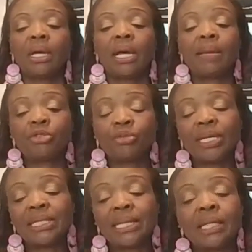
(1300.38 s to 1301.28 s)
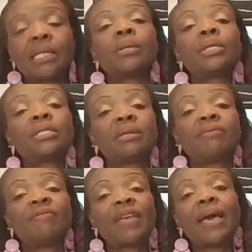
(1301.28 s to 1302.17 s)
I'm trying to encourage the
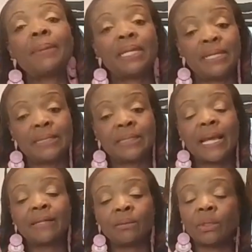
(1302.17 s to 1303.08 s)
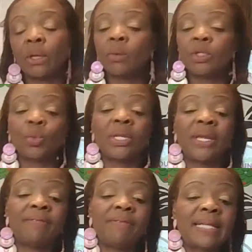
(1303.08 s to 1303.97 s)
families that don't always want to
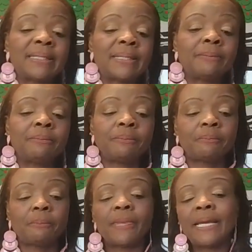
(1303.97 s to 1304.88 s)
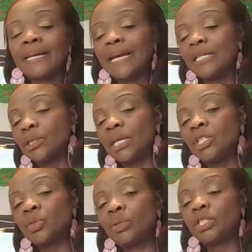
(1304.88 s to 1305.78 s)
invest in the
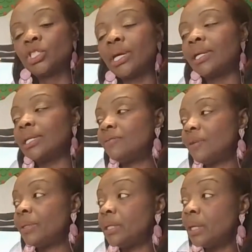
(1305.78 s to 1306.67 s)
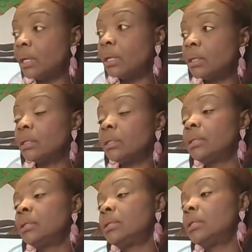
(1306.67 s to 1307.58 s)
education when the child is very young.
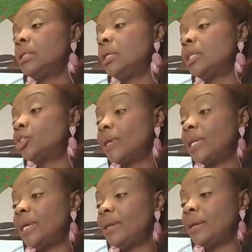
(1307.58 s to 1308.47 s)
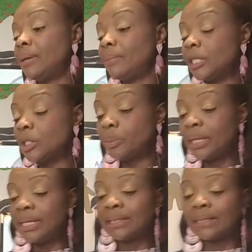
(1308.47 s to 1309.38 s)
I try to
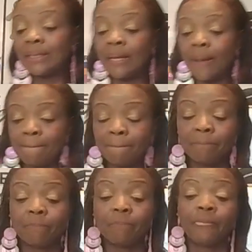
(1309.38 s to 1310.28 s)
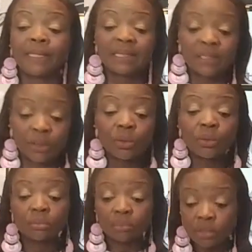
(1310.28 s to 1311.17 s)
explain to them
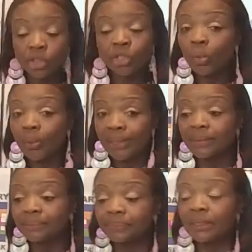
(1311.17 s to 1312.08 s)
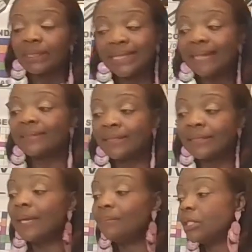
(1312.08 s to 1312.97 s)
to do it. That's the
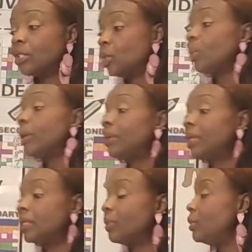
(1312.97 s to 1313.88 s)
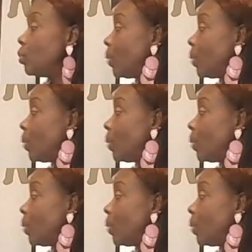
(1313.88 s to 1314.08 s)
time to do it, because when you